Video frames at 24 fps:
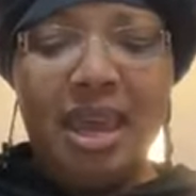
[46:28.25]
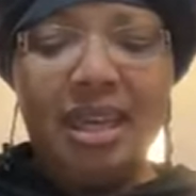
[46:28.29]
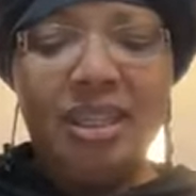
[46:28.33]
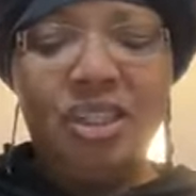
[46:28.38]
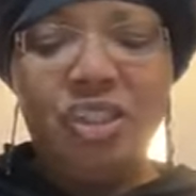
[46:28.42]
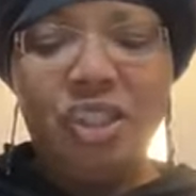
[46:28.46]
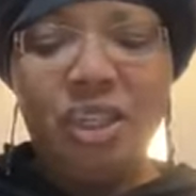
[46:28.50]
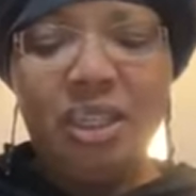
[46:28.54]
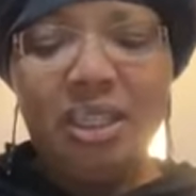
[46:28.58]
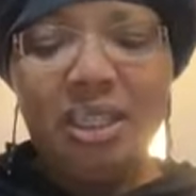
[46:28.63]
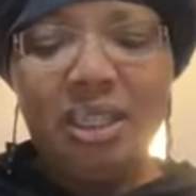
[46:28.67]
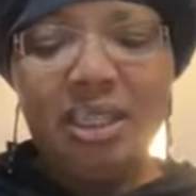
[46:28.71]

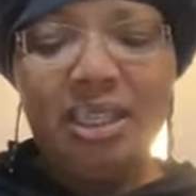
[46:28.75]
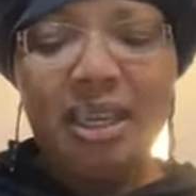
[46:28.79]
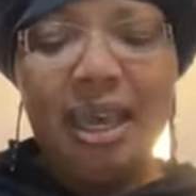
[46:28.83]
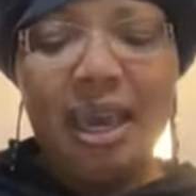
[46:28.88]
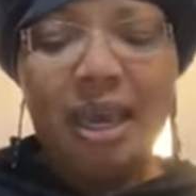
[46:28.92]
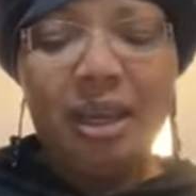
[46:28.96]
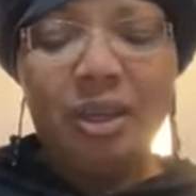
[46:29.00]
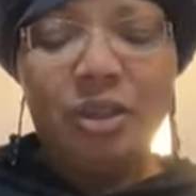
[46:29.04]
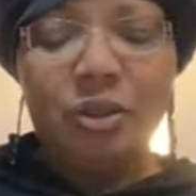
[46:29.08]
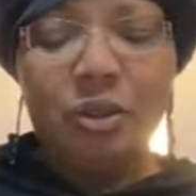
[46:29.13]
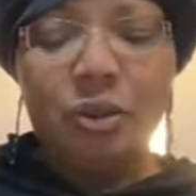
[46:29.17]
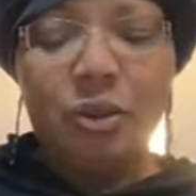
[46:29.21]
And Jesus
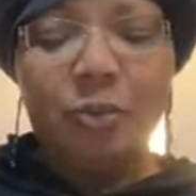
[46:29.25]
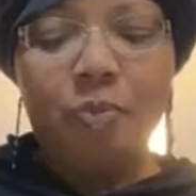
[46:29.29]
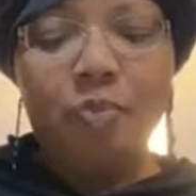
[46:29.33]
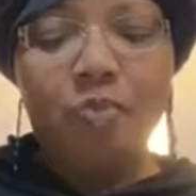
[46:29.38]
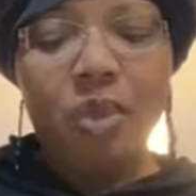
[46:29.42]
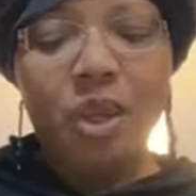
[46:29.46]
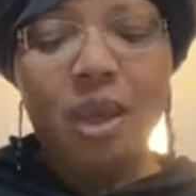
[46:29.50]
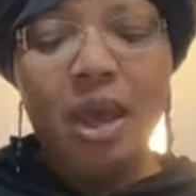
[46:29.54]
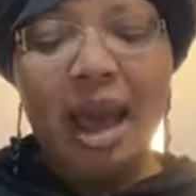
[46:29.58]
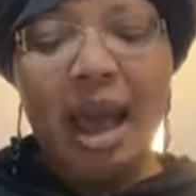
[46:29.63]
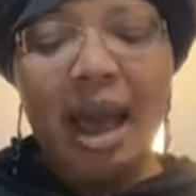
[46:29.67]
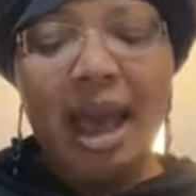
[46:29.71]
answered,
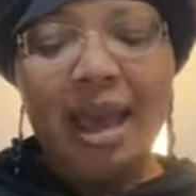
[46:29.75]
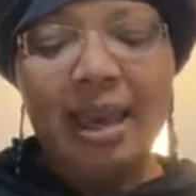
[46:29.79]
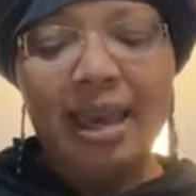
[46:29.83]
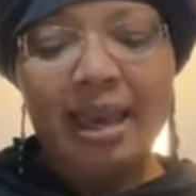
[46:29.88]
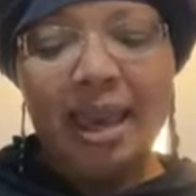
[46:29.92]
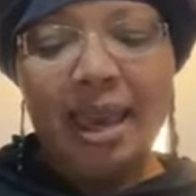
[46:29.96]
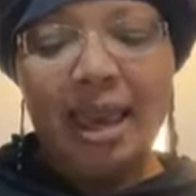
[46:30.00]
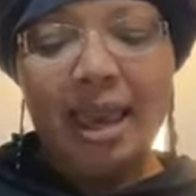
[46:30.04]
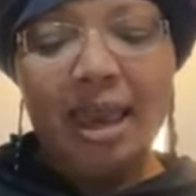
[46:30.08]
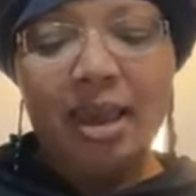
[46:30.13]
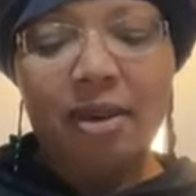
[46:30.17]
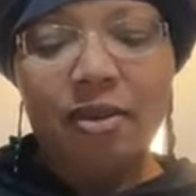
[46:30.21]

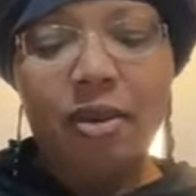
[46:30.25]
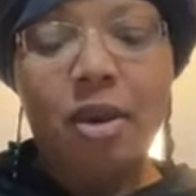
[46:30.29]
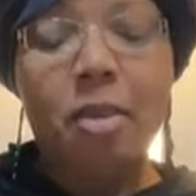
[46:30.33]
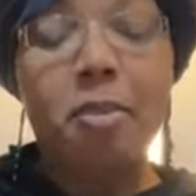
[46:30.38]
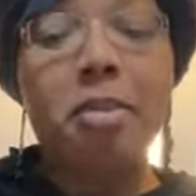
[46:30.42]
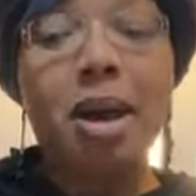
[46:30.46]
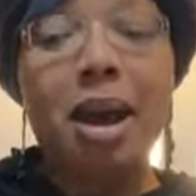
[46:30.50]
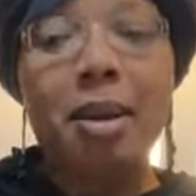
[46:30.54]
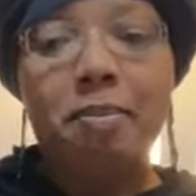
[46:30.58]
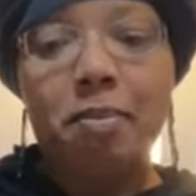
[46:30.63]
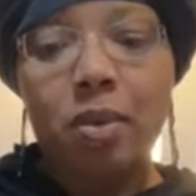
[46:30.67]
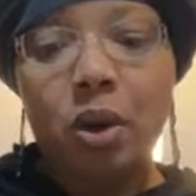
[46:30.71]
God gave
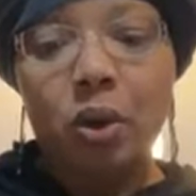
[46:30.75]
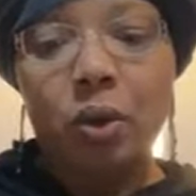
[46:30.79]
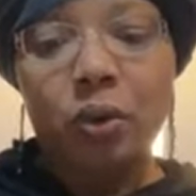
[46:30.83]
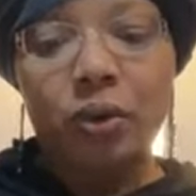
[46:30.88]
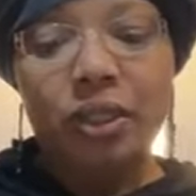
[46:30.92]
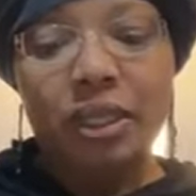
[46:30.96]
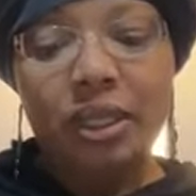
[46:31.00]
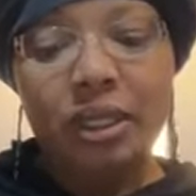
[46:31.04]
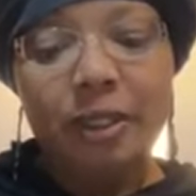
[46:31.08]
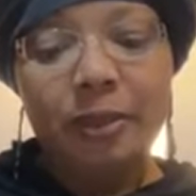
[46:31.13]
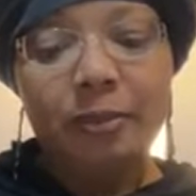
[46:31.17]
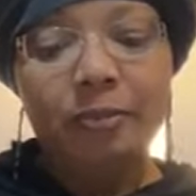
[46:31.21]
by
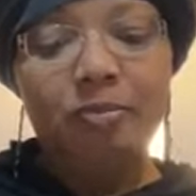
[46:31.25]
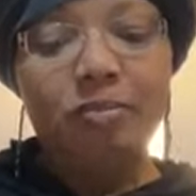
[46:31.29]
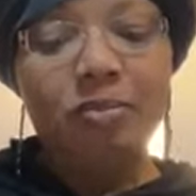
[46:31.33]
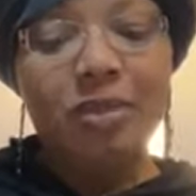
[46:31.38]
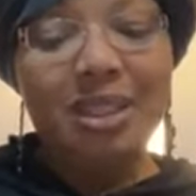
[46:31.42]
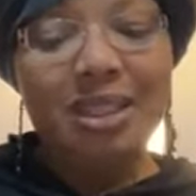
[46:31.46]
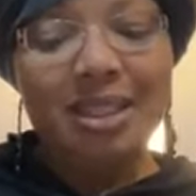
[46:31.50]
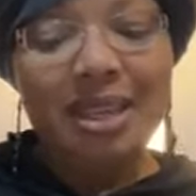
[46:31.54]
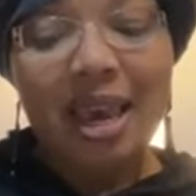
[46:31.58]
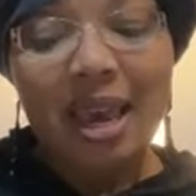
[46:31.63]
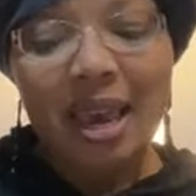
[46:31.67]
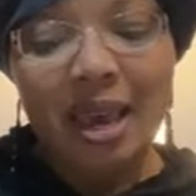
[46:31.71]
Moses
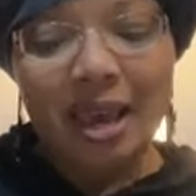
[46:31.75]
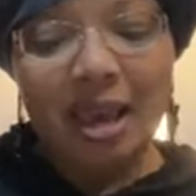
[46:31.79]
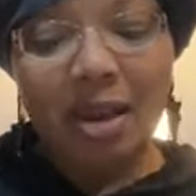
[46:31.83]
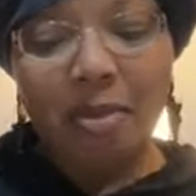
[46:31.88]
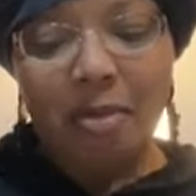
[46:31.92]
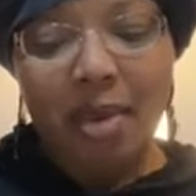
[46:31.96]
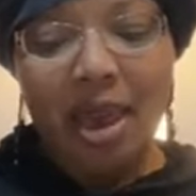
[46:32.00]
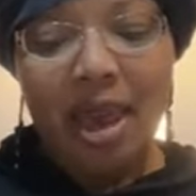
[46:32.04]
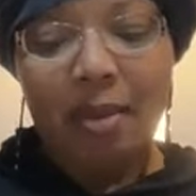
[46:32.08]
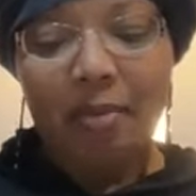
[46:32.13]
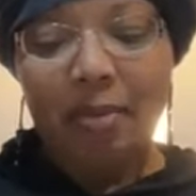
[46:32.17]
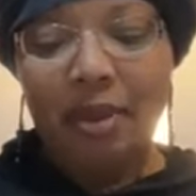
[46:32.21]
ten
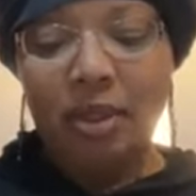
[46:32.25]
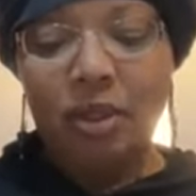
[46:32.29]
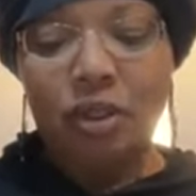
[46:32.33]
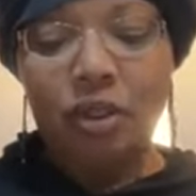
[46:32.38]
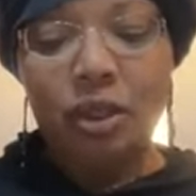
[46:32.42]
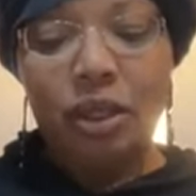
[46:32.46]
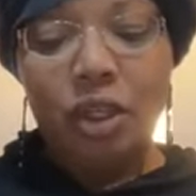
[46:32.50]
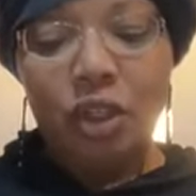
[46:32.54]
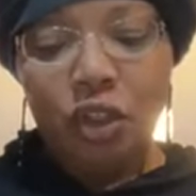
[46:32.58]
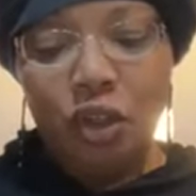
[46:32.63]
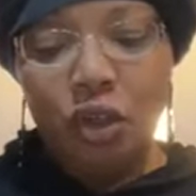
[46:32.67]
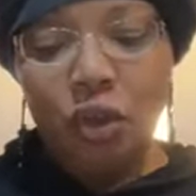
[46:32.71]

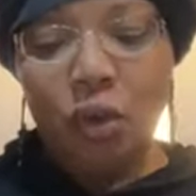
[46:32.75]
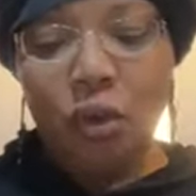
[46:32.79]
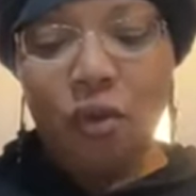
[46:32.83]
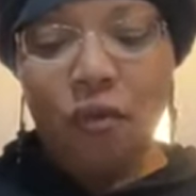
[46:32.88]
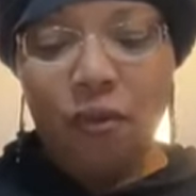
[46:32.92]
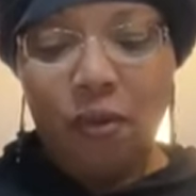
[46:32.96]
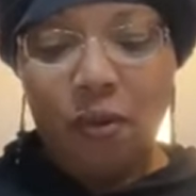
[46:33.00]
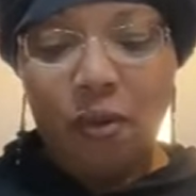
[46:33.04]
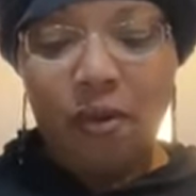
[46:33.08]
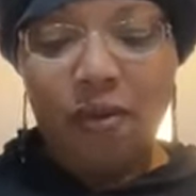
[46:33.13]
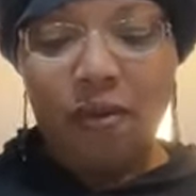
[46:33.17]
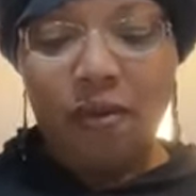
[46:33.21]
commandments to
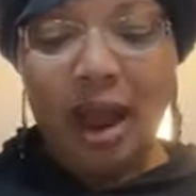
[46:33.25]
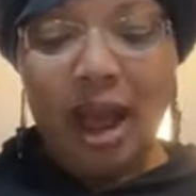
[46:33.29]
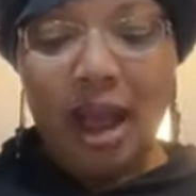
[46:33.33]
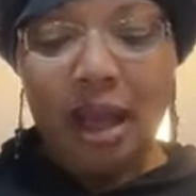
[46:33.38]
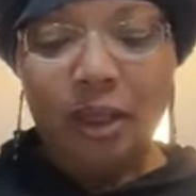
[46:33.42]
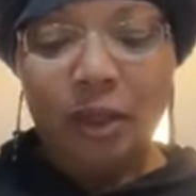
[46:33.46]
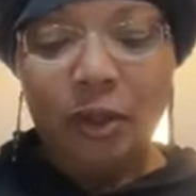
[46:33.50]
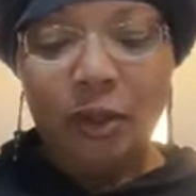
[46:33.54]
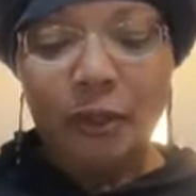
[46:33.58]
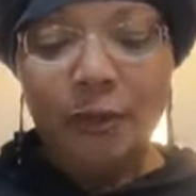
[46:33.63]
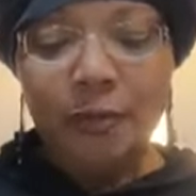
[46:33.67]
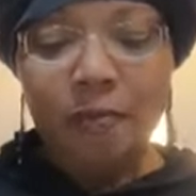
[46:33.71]
your
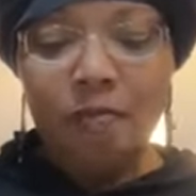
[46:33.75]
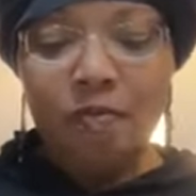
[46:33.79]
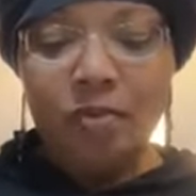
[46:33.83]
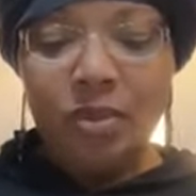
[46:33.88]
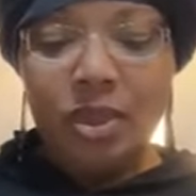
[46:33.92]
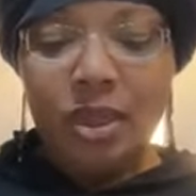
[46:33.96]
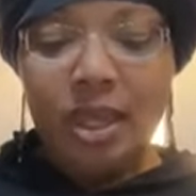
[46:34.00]
forefathers.